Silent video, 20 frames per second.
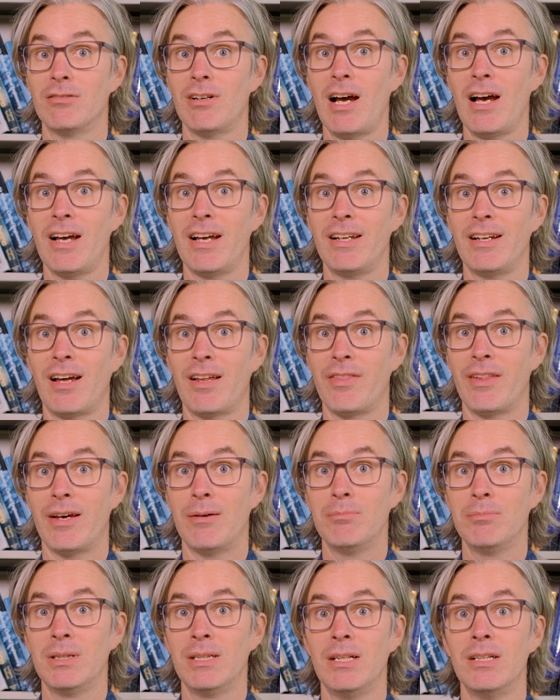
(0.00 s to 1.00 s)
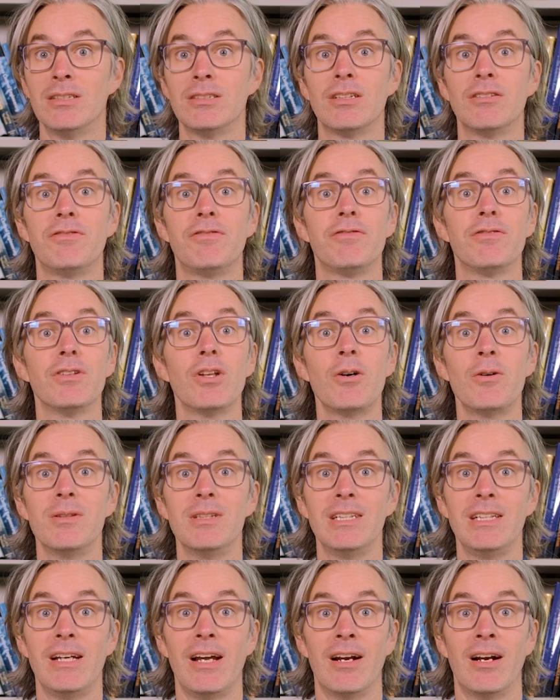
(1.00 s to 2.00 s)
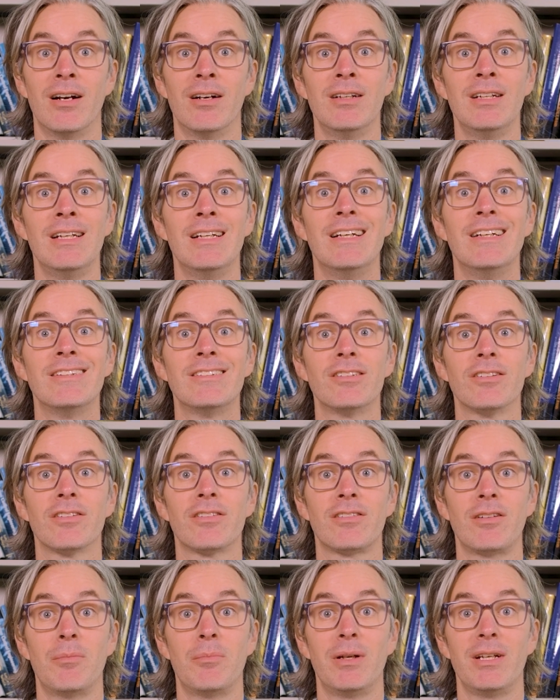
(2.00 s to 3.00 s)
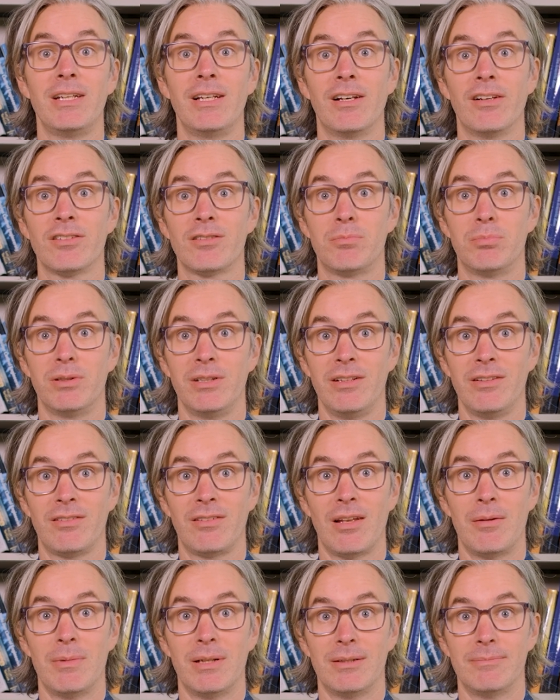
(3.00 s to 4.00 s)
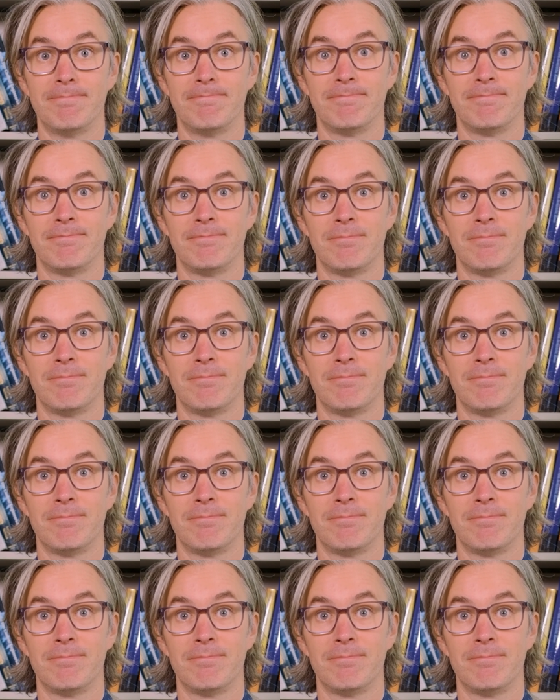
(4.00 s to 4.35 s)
a ride on them to float in the air until somebody else breathes them in.